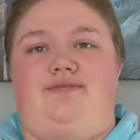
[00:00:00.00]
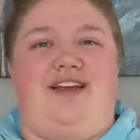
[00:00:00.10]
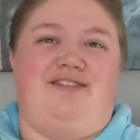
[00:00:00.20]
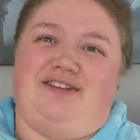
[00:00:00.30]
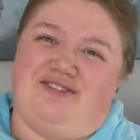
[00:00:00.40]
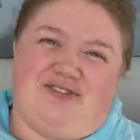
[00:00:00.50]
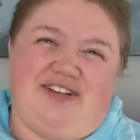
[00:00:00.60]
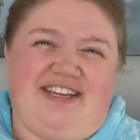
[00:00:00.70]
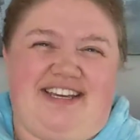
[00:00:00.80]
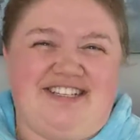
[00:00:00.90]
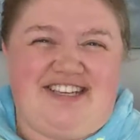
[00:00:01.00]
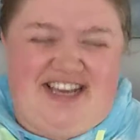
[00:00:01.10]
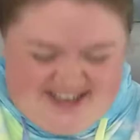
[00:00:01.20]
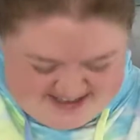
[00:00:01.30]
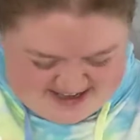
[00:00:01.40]
Oh, that's really
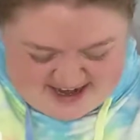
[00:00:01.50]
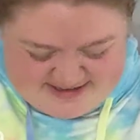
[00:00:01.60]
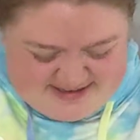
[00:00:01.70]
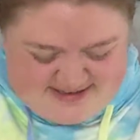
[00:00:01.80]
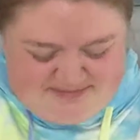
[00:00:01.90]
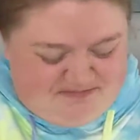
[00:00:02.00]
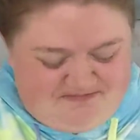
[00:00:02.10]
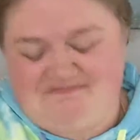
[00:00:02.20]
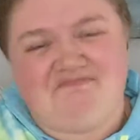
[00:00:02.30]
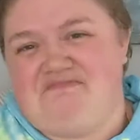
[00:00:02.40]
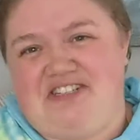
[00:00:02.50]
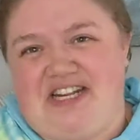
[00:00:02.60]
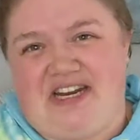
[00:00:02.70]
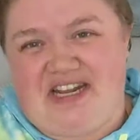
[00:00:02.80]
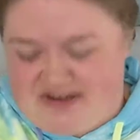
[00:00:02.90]
easy.
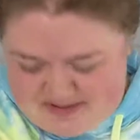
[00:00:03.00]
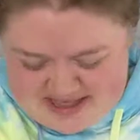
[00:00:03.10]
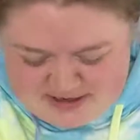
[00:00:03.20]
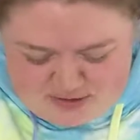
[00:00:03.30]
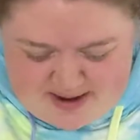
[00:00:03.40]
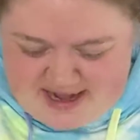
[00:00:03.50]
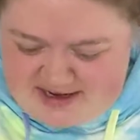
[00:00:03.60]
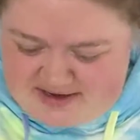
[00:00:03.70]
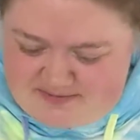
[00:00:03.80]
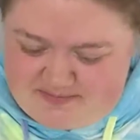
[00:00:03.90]
Didn't need to be that dramatic.